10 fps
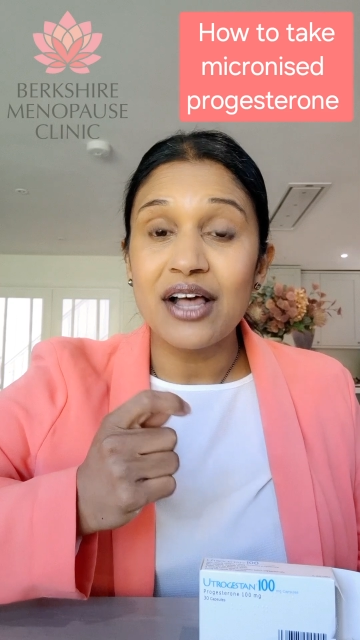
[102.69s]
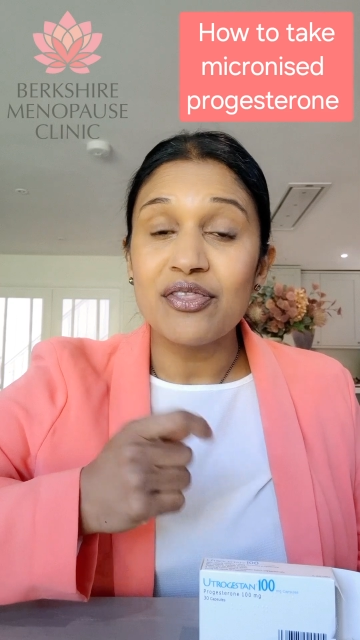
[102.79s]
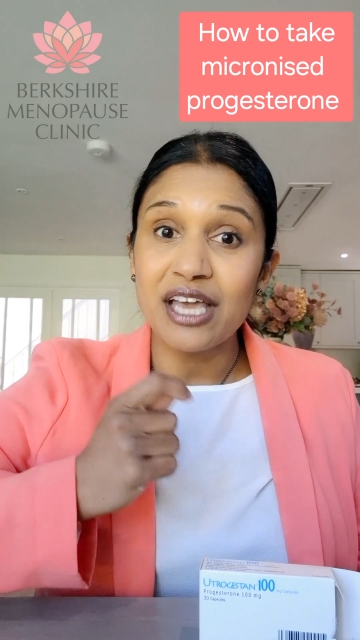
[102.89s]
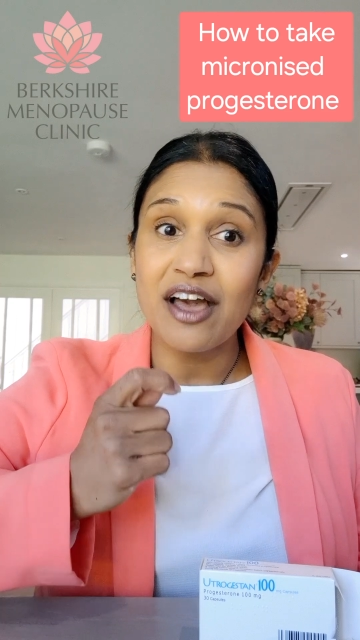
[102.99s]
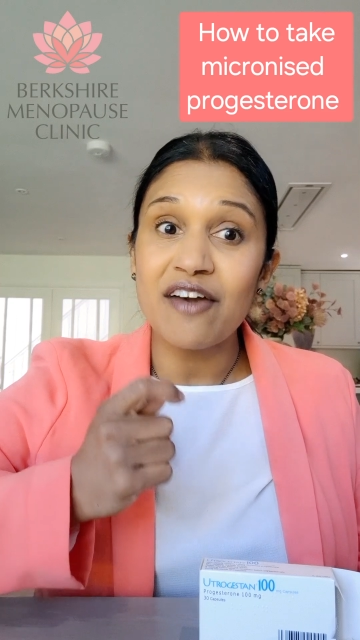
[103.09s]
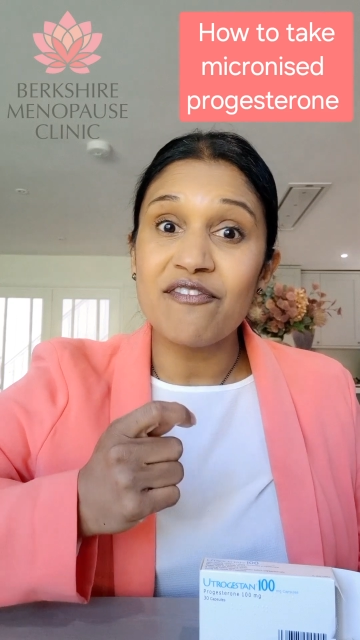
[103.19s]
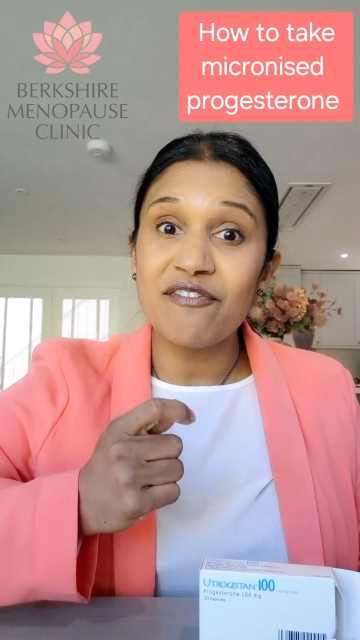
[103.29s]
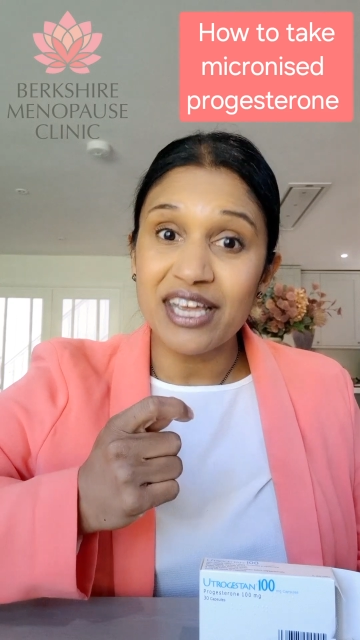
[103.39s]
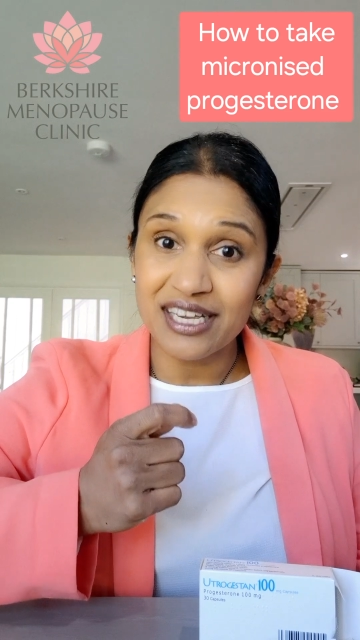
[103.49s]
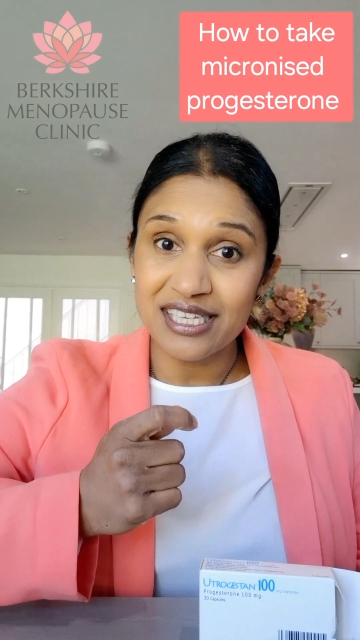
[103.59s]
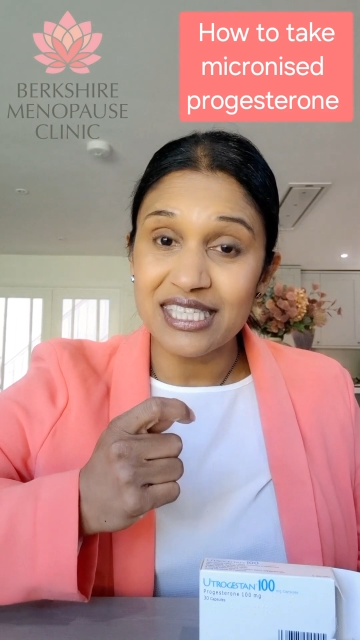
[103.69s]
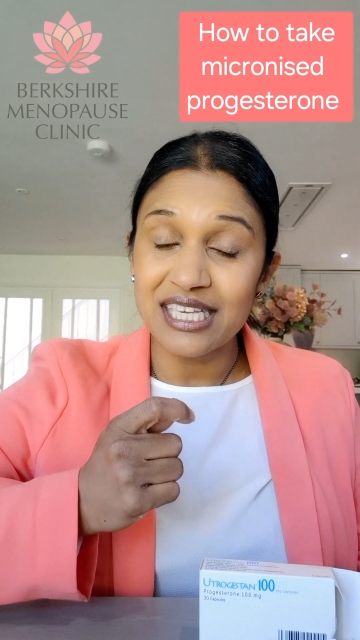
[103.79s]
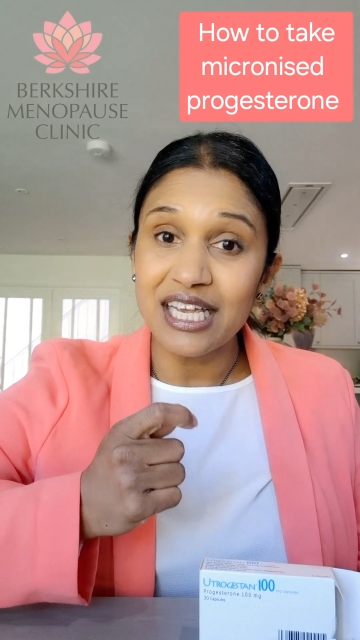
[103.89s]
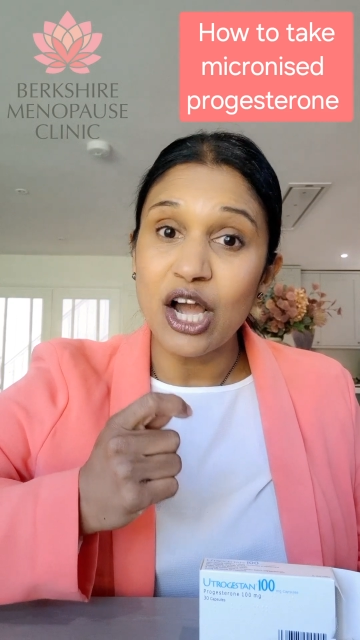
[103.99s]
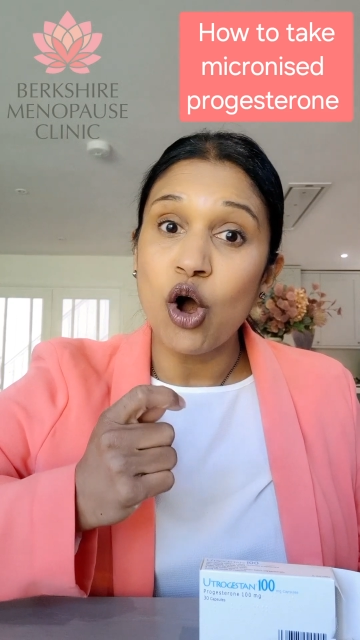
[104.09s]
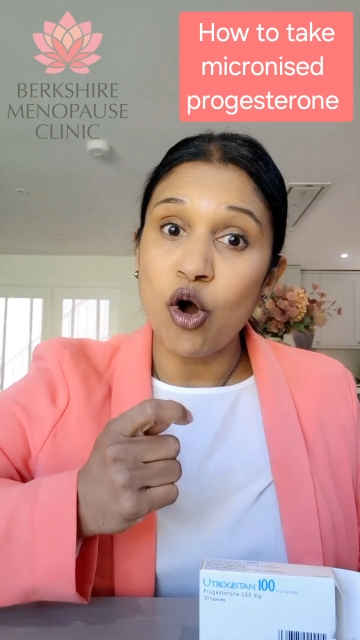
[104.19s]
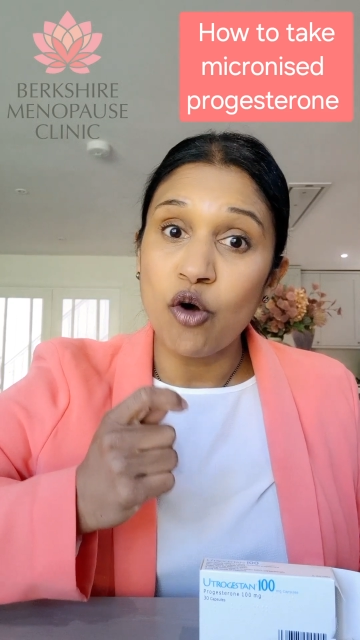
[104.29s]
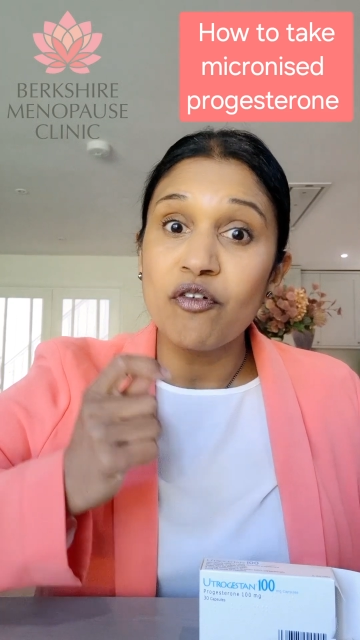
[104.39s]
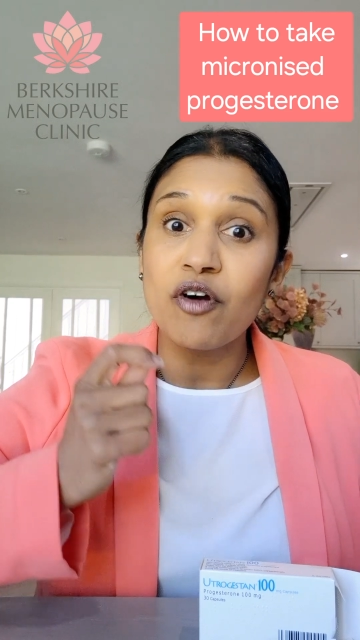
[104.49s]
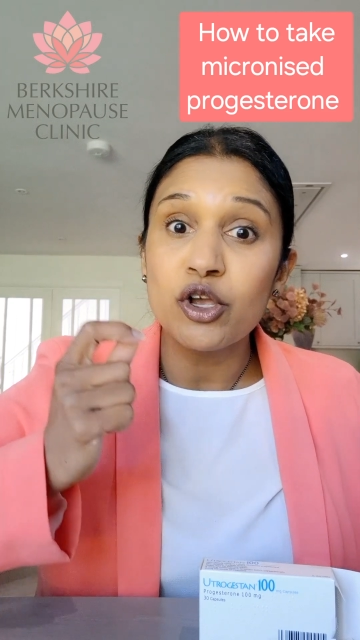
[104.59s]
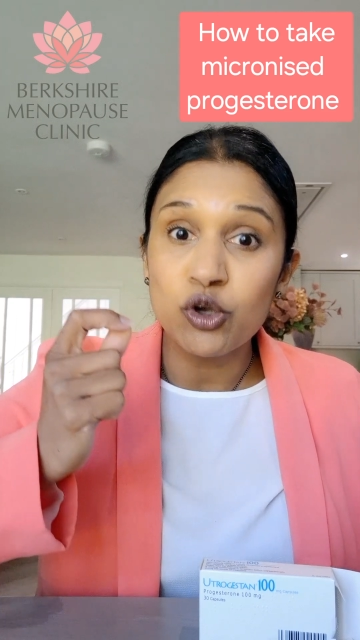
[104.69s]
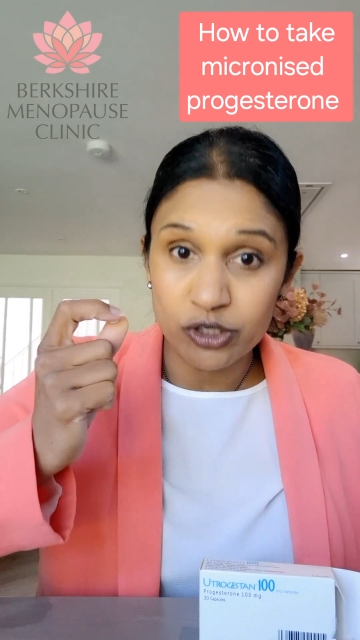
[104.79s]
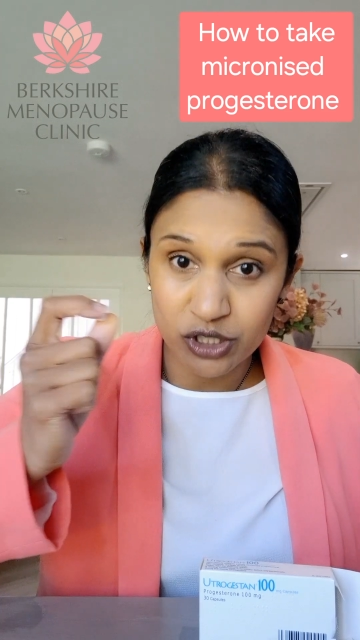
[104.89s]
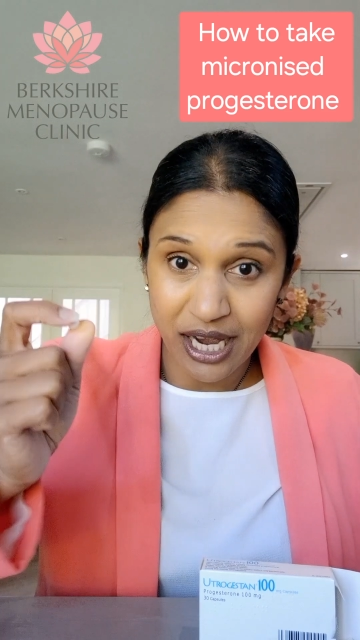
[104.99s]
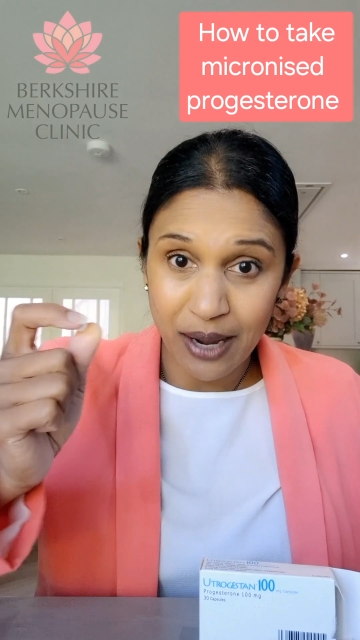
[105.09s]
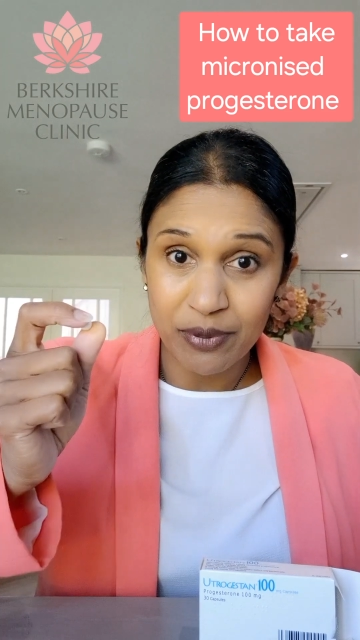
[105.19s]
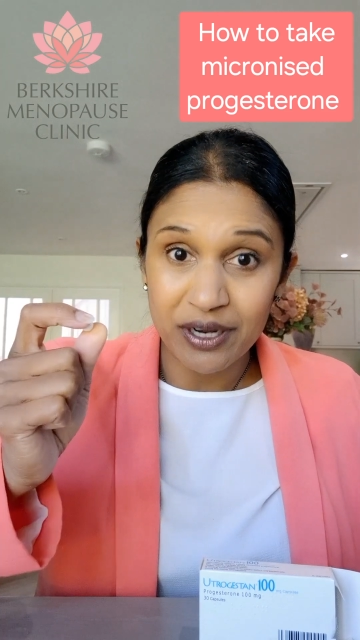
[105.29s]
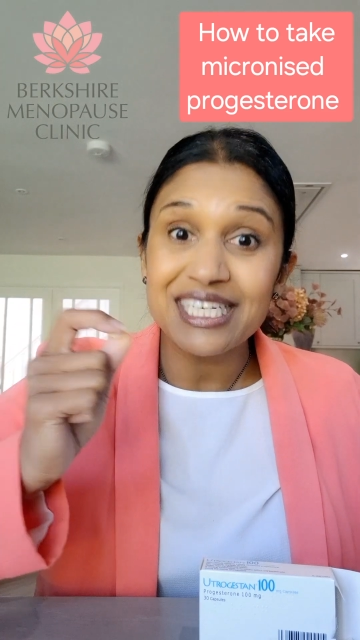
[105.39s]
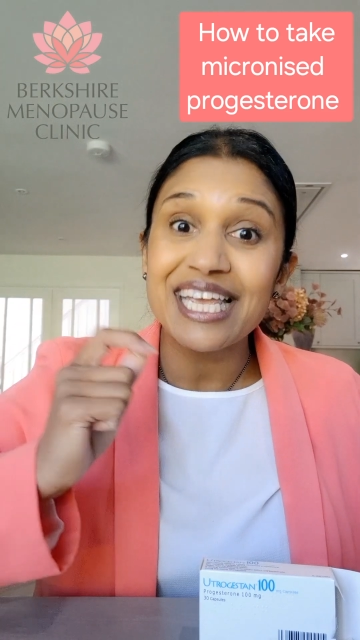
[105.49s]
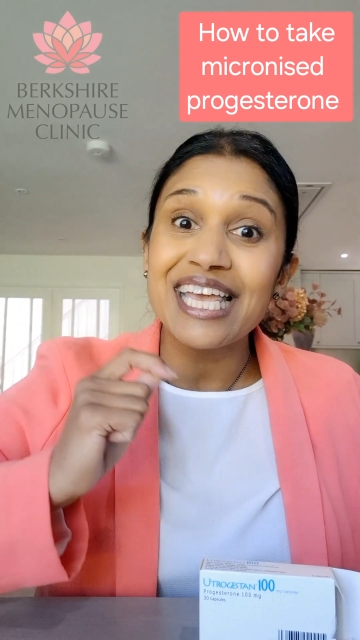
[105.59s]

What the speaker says: the efficacy of your tablet